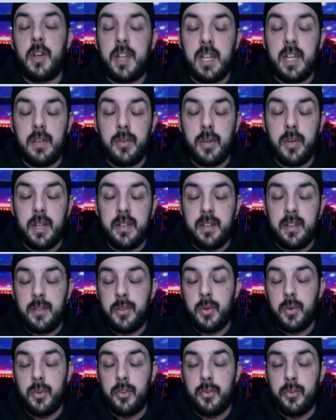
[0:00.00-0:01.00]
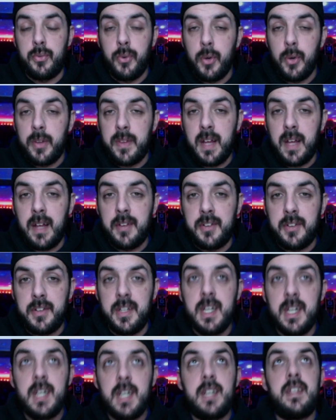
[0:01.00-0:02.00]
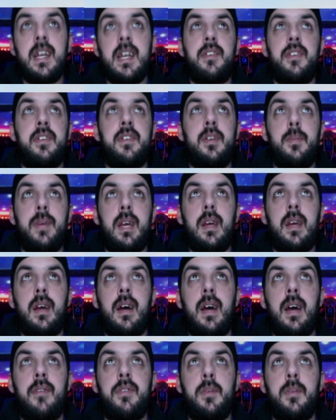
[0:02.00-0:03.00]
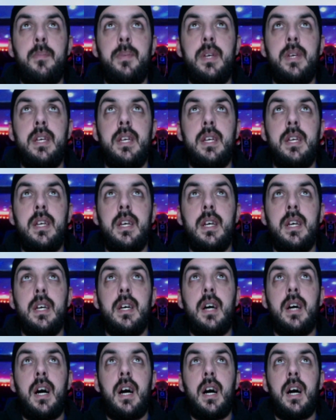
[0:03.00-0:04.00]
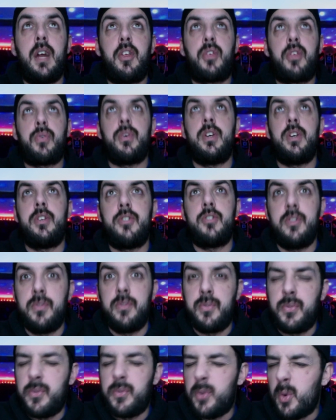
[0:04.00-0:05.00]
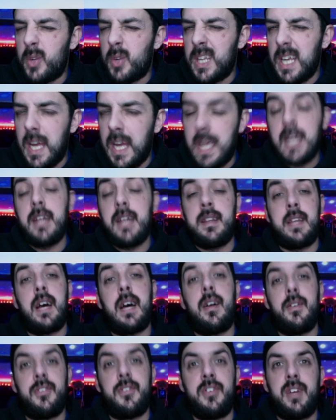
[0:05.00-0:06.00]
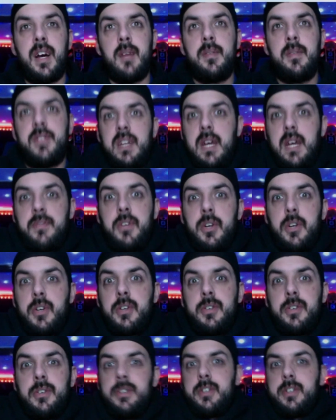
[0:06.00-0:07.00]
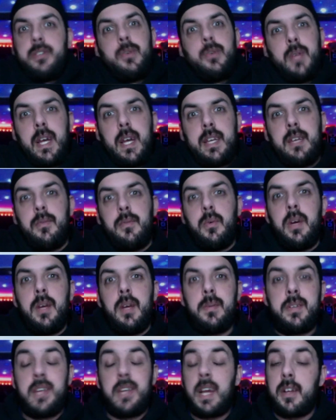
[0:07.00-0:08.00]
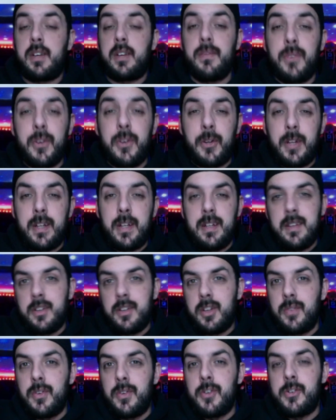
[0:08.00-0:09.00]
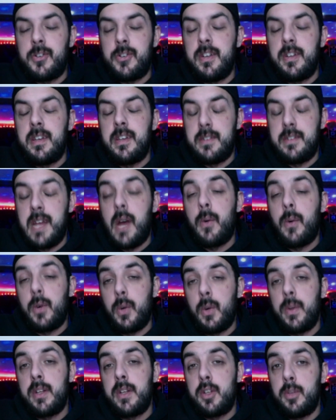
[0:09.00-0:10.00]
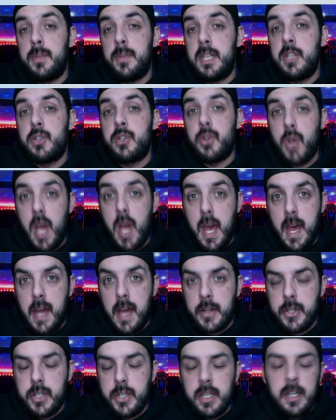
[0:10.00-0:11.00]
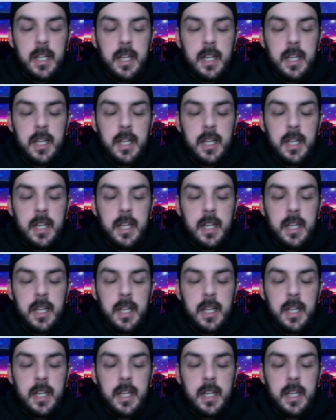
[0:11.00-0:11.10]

giveaway, instead of 204,000, now it's going to have to be 348,000 diamonds I'd have to earn to do that giveaway, because I got to convert it, and the conversion is now going to be trash.